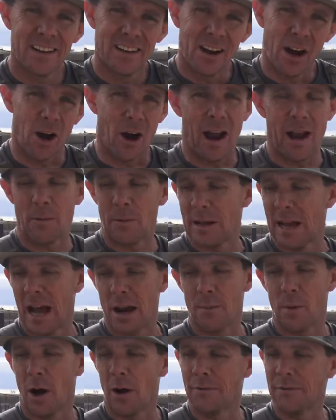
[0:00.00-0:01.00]
All right, we got
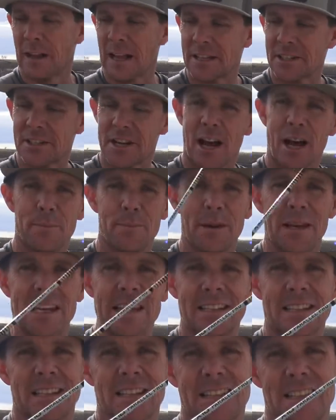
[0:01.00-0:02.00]
them all fletched up.
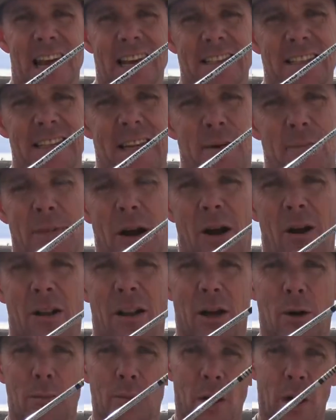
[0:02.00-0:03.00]
Easton's X10
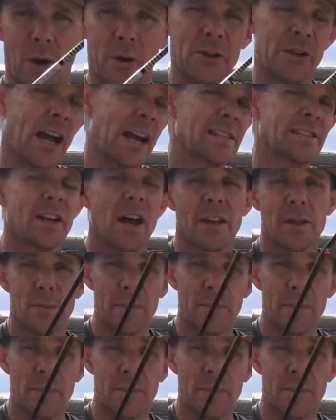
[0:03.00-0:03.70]
Parallel Pro. You guys saw the